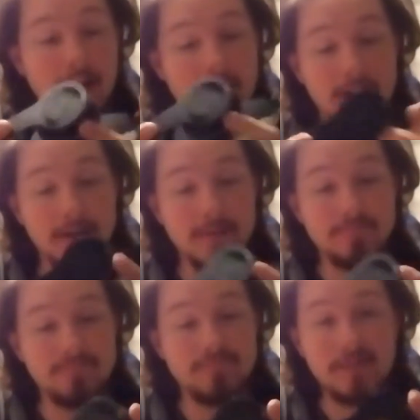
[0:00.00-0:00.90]

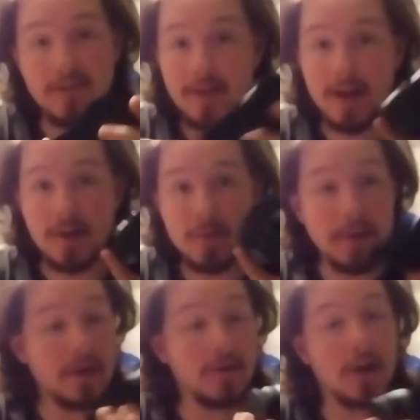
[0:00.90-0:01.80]
Um, I've had a
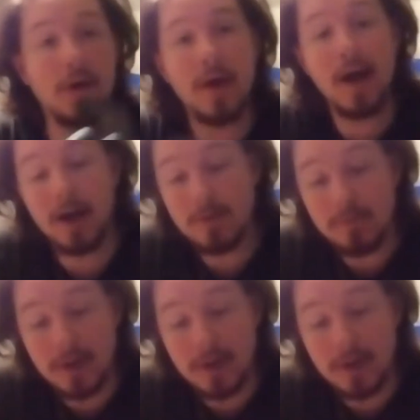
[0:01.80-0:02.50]
speaker go out,